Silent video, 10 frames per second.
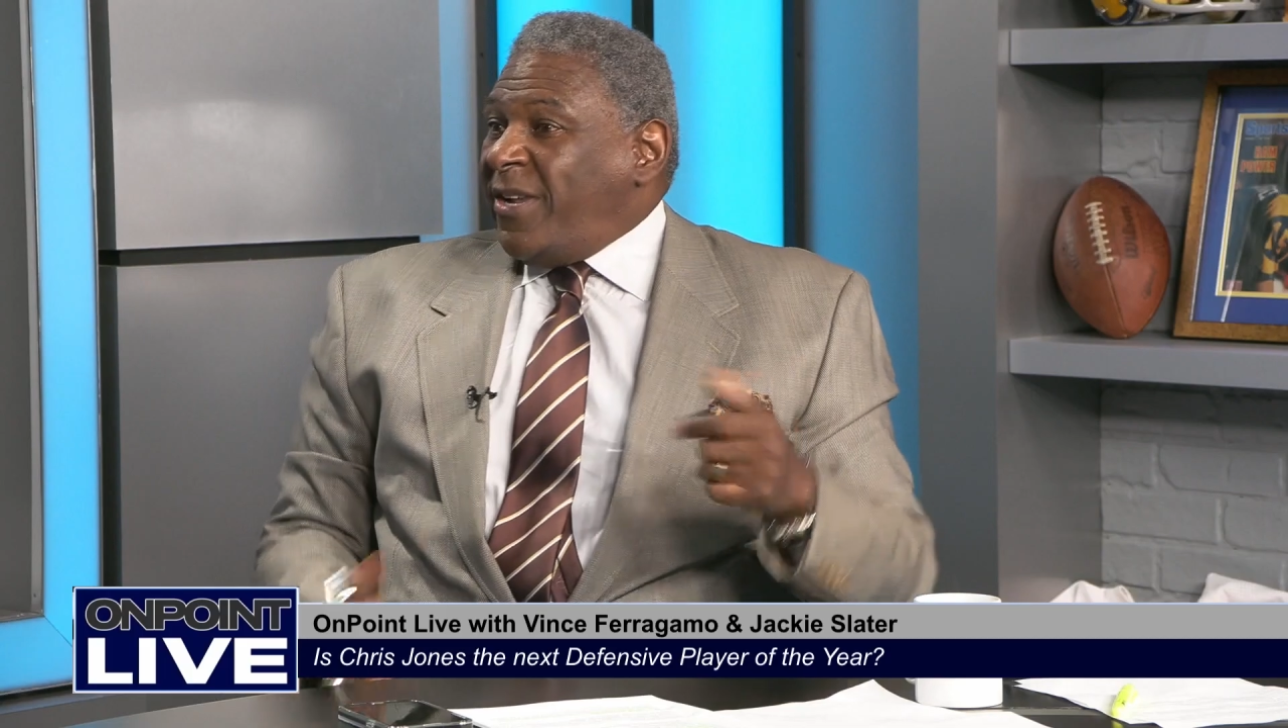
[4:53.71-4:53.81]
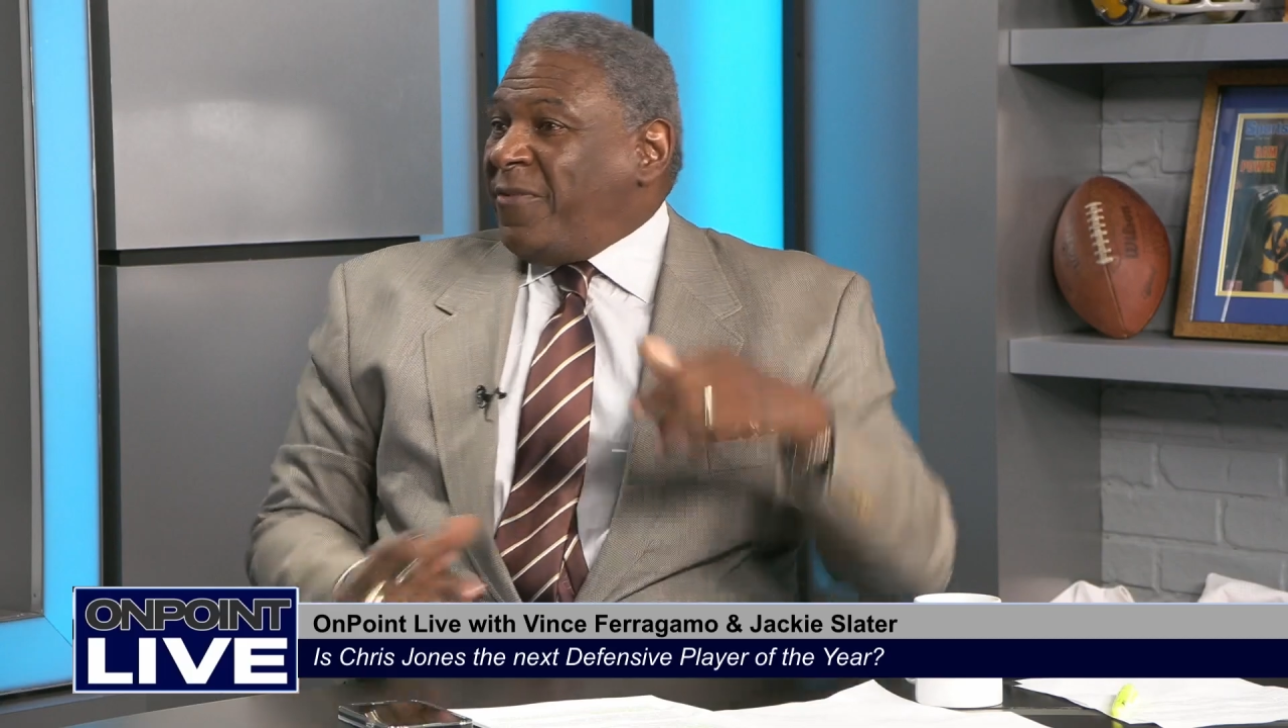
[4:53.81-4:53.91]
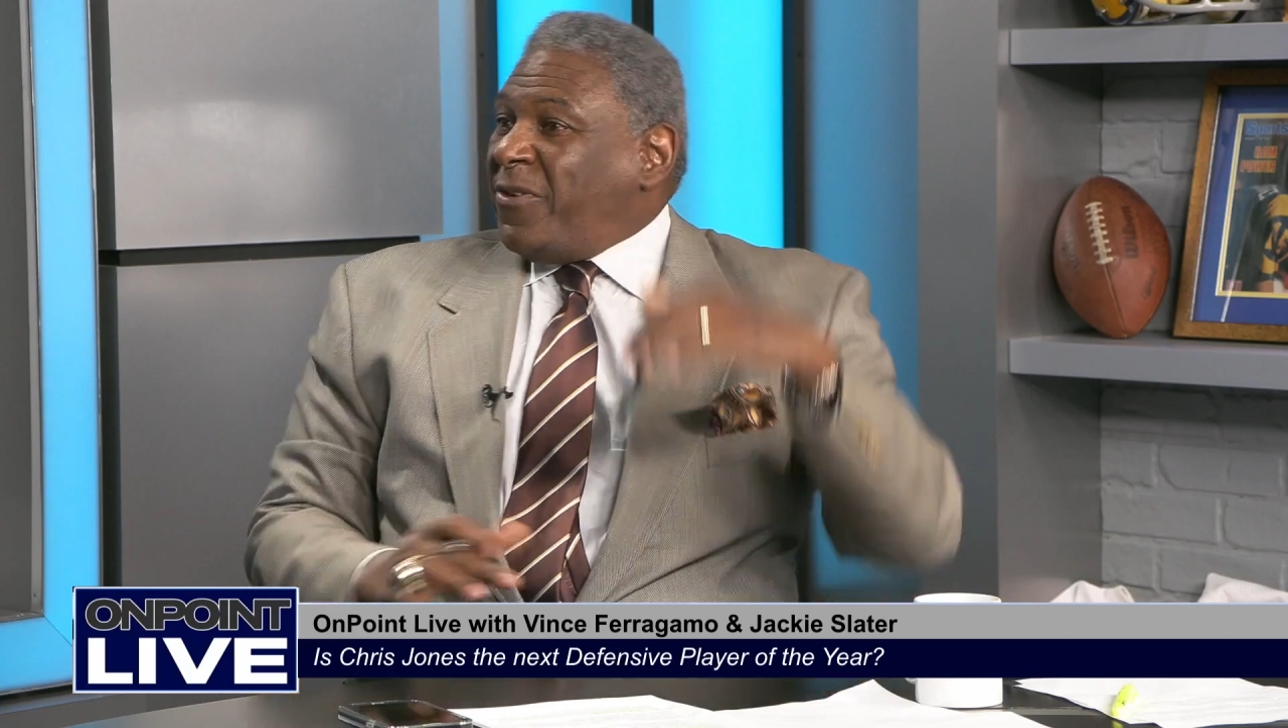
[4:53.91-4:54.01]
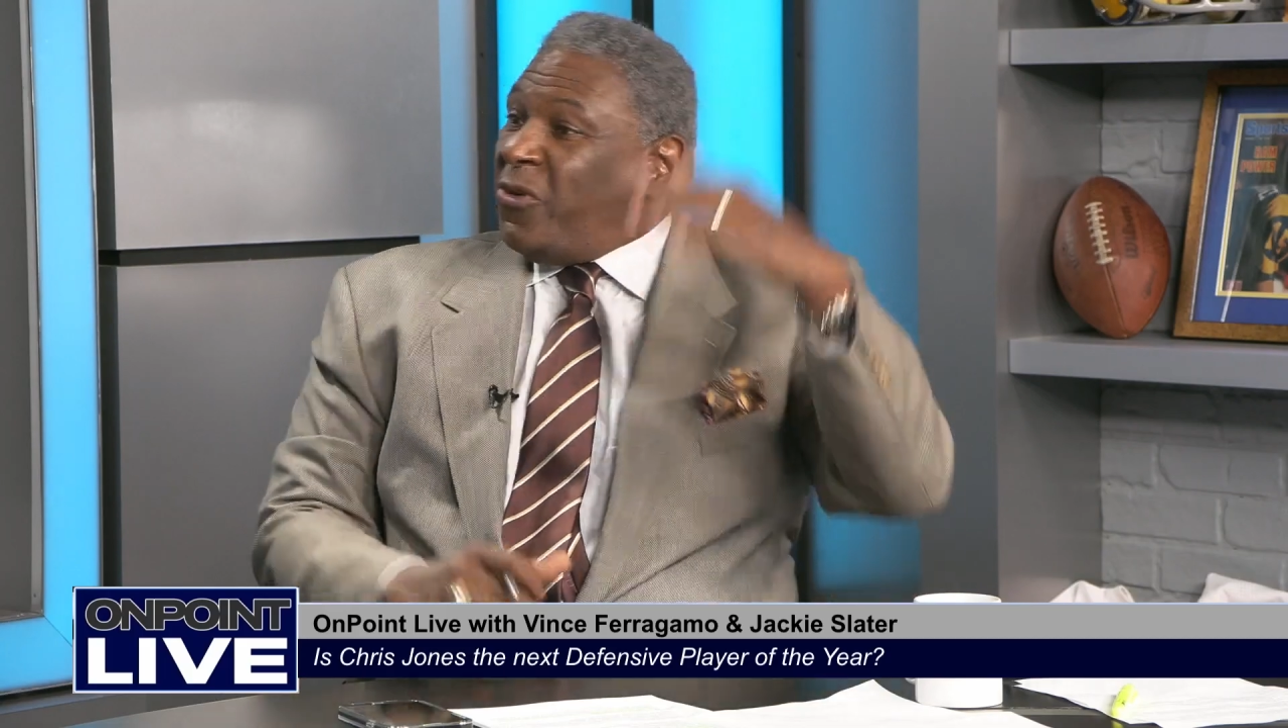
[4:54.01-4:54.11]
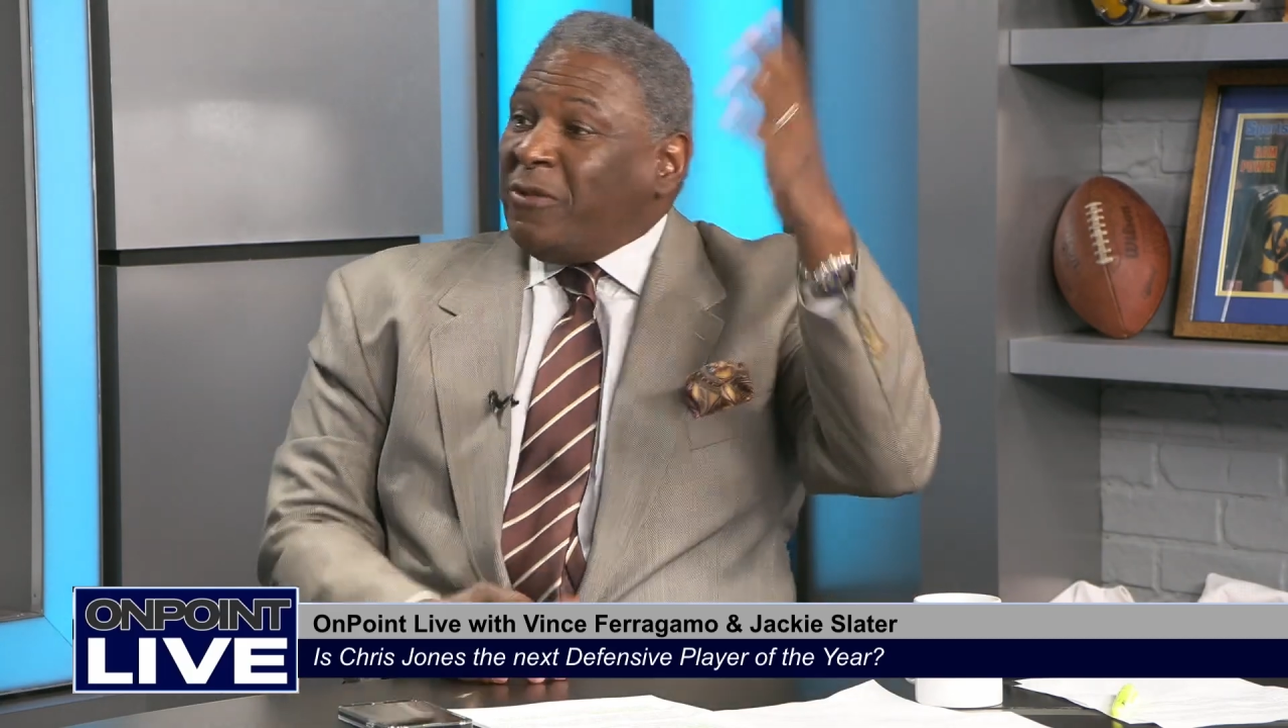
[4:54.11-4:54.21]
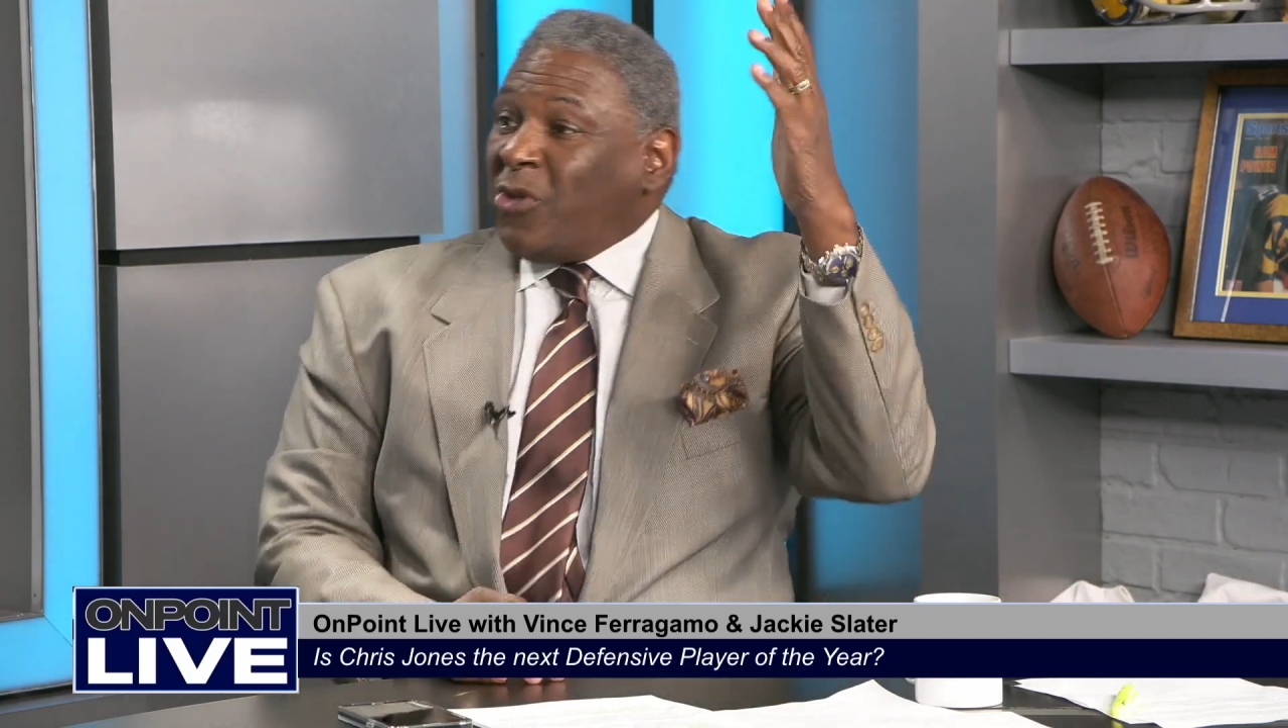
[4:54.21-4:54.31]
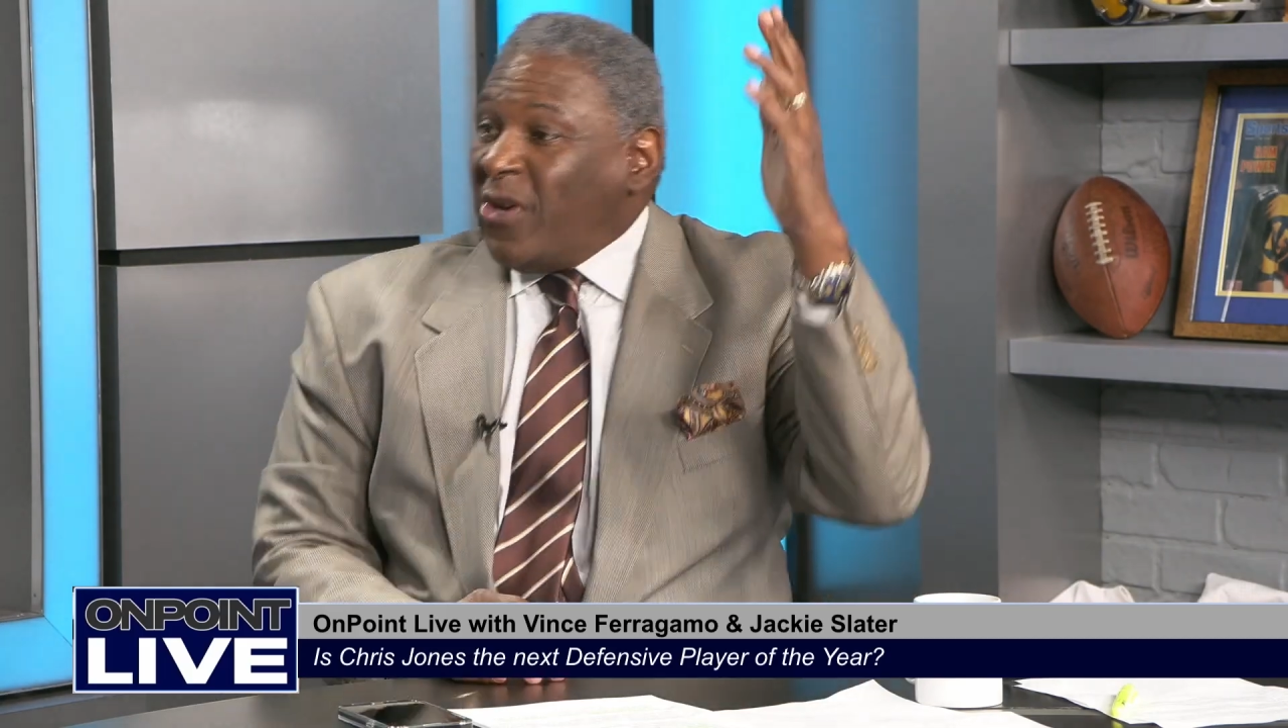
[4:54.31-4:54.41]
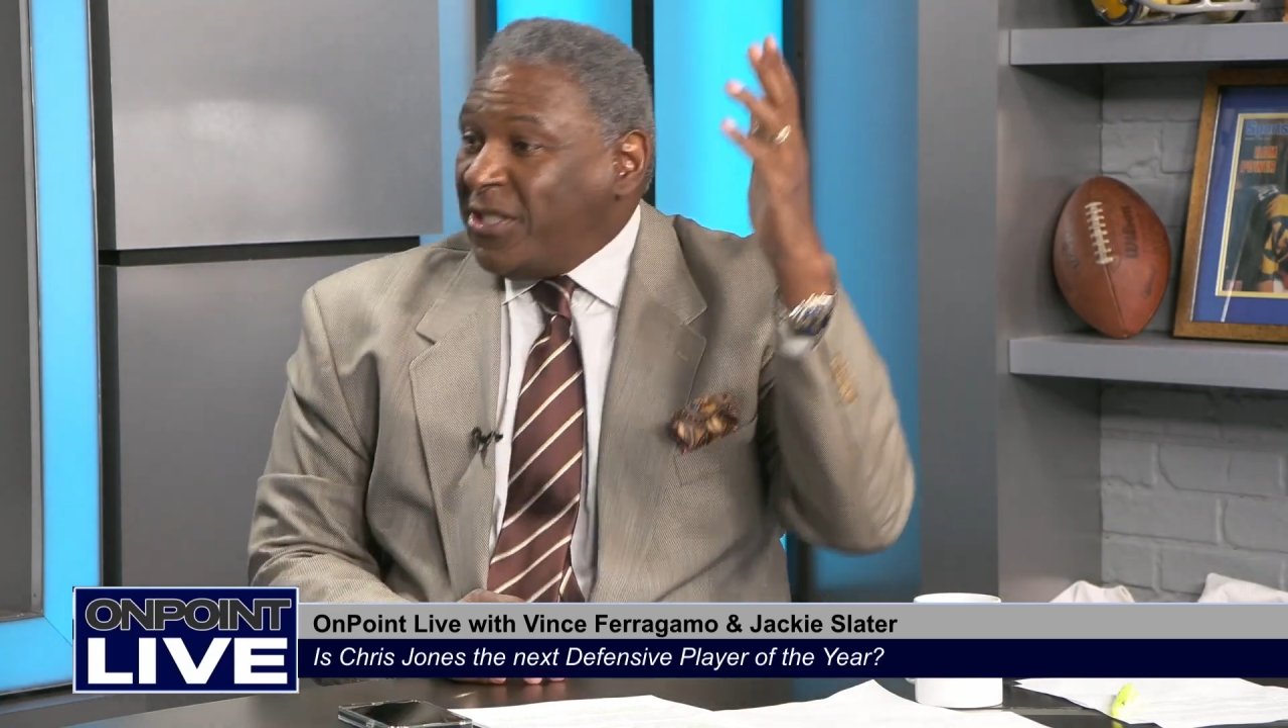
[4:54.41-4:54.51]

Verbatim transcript: even though he's only